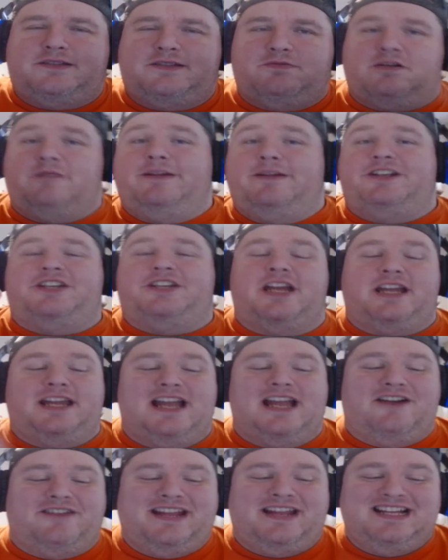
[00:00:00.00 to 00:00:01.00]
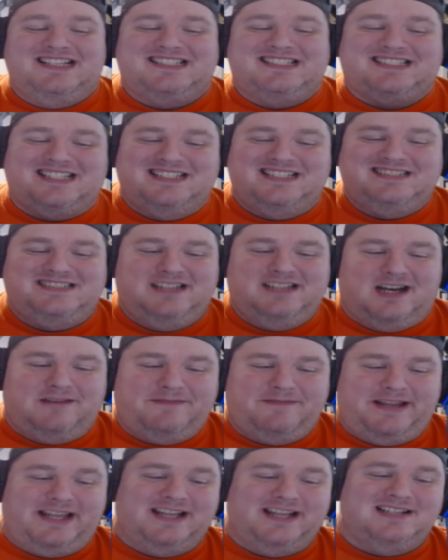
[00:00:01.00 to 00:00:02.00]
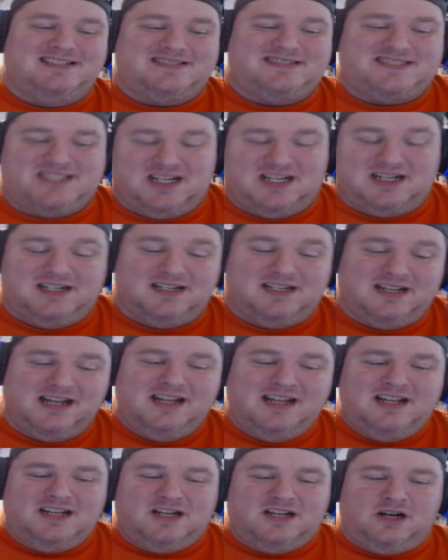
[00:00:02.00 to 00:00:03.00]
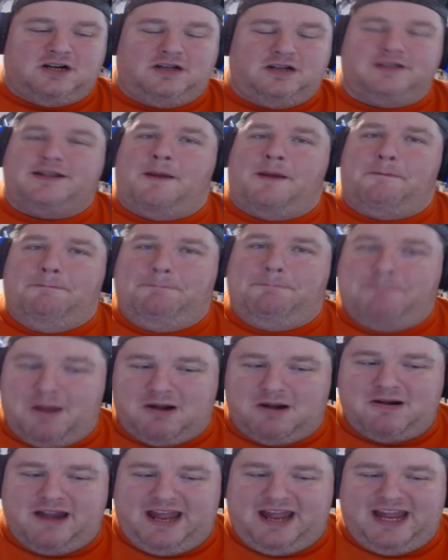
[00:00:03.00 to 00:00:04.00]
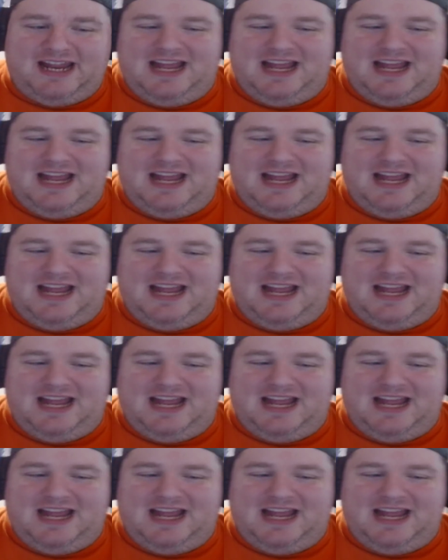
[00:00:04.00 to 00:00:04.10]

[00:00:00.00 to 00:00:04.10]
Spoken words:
We're going to be checking out his Dabi song called Burning.